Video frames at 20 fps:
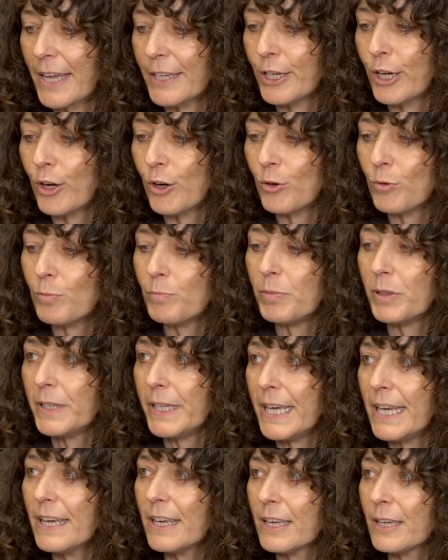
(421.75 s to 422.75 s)
an
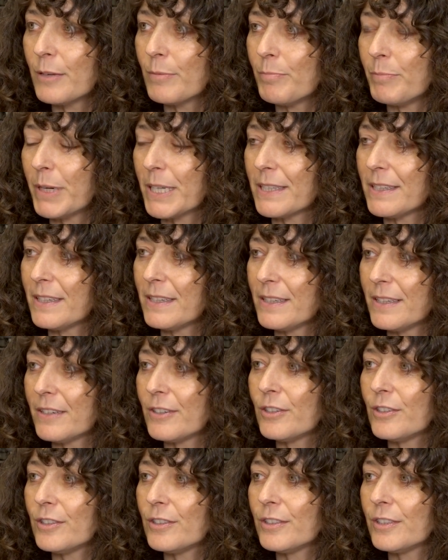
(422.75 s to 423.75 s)
oblique but
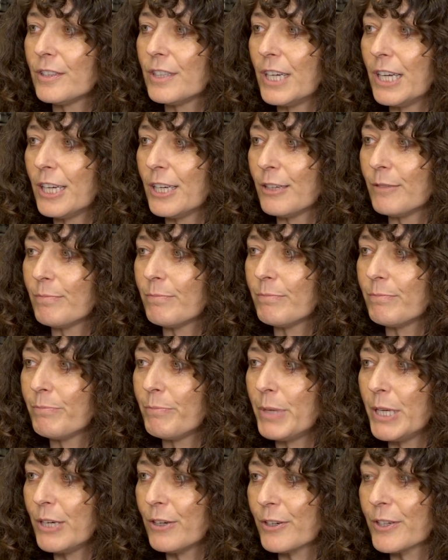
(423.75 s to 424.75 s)
still
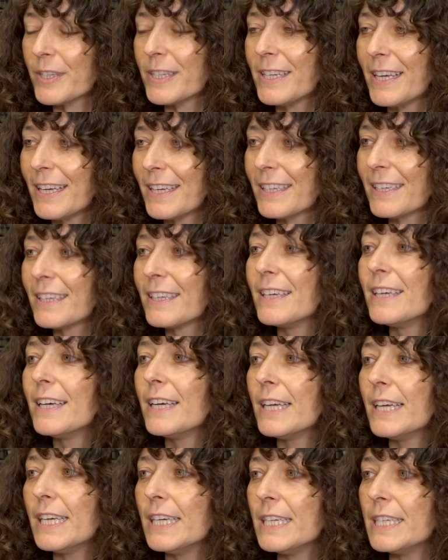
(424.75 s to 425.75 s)
piercing
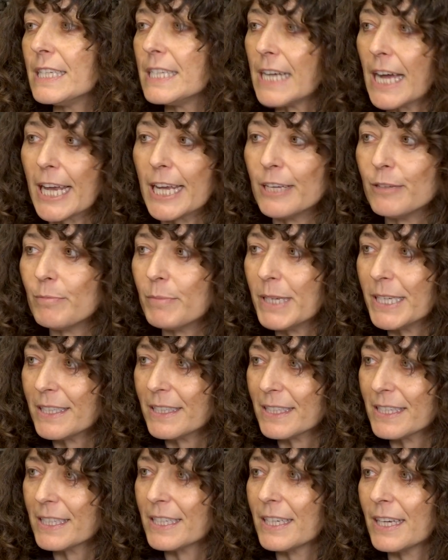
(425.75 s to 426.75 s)

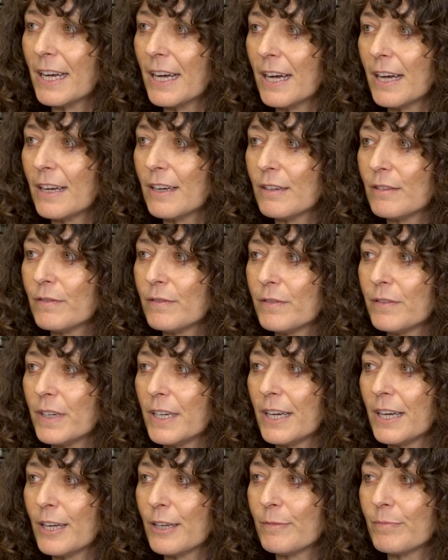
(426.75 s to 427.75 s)
indictment of
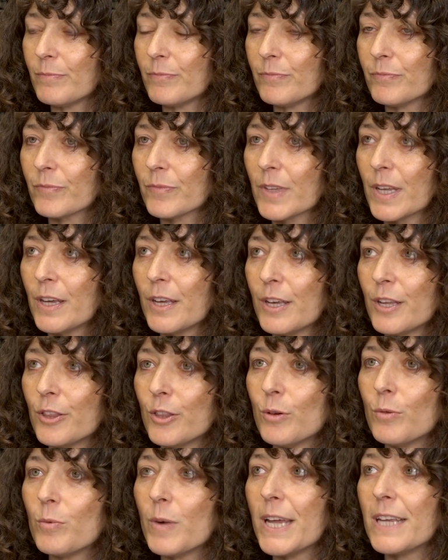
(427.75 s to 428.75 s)

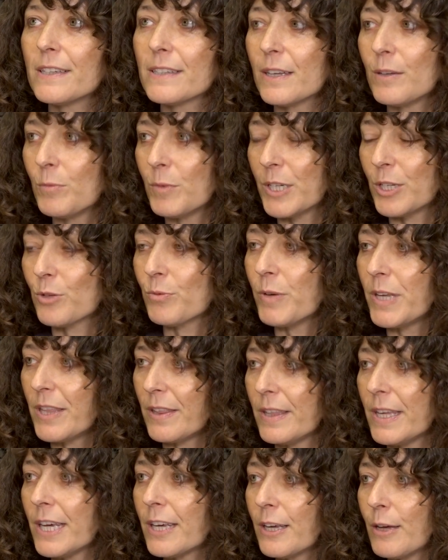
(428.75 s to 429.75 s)
the ways in which we
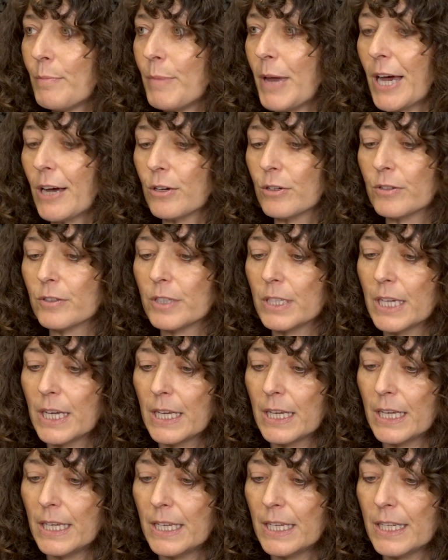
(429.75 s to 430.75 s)
think about
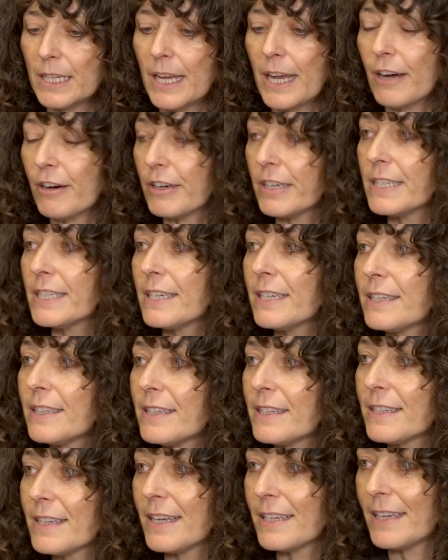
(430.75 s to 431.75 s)

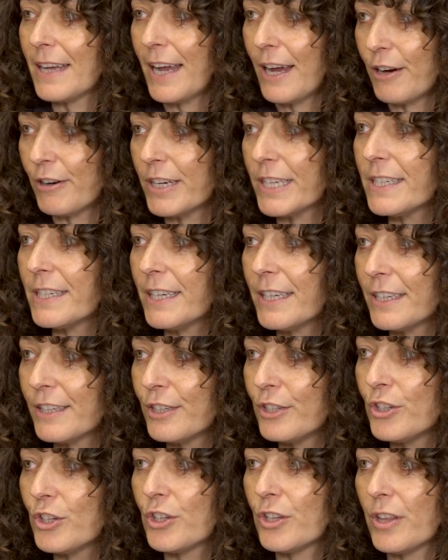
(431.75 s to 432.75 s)
inheritance and
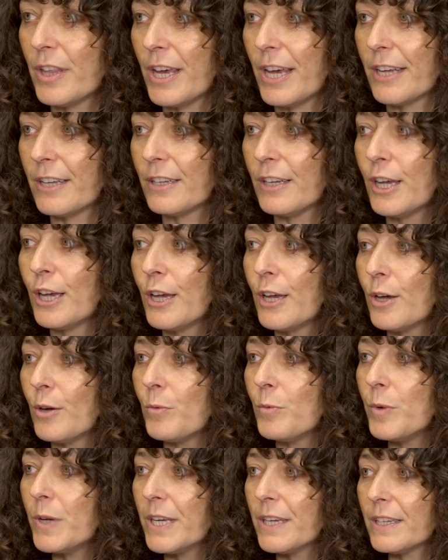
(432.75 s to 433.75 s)
heritage, that
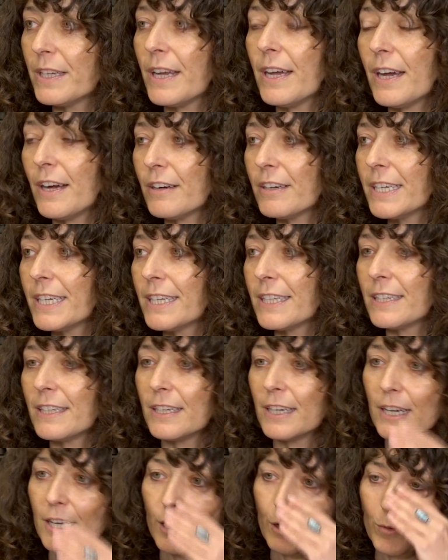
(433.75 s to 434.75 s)
we inherit
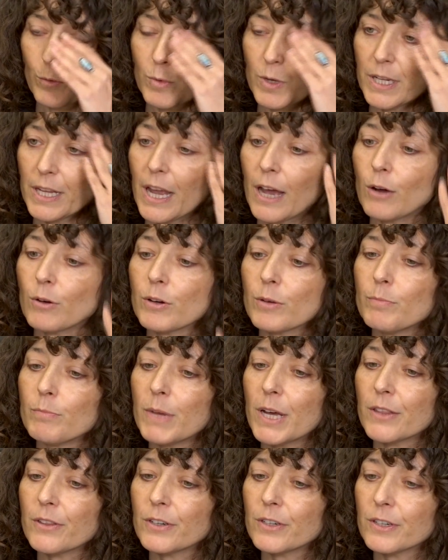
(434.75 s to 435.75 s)
what our
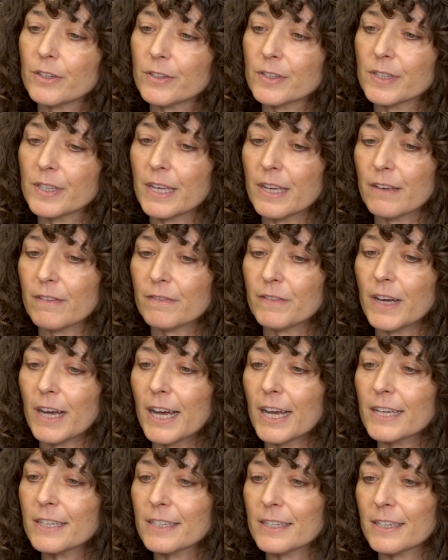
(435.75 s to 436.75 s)
mothers give
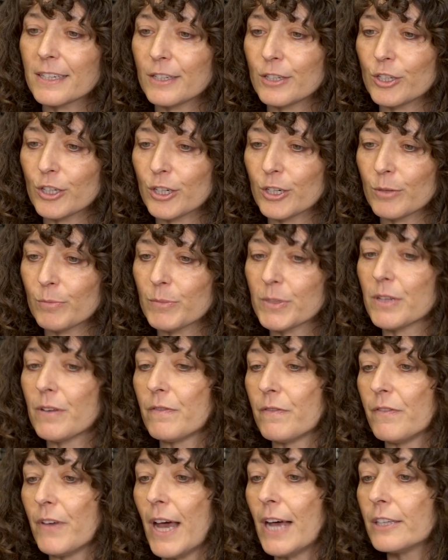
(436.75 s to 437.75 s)
us in terms
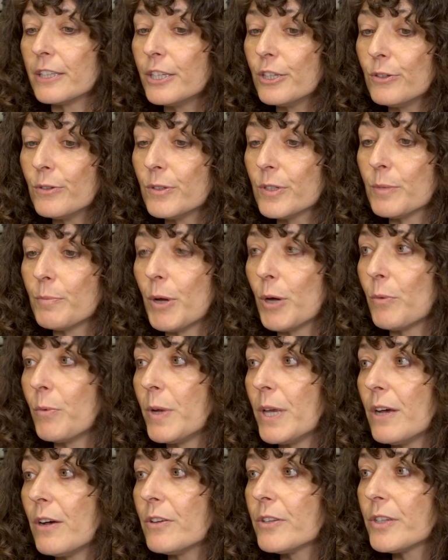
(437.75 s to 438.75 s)
of values, but
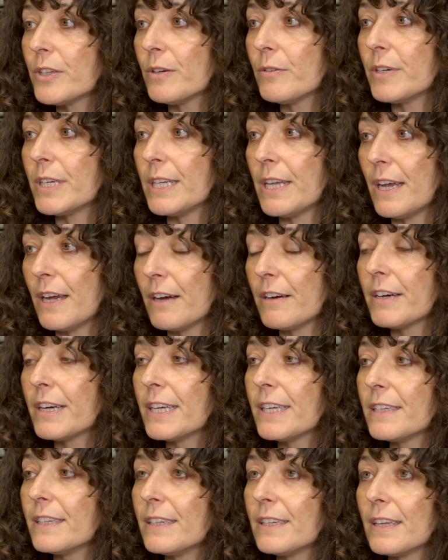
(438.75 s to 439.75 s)
we also
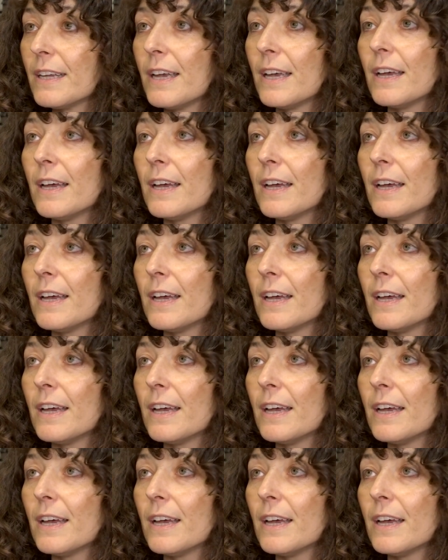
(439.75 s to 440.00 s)
inherit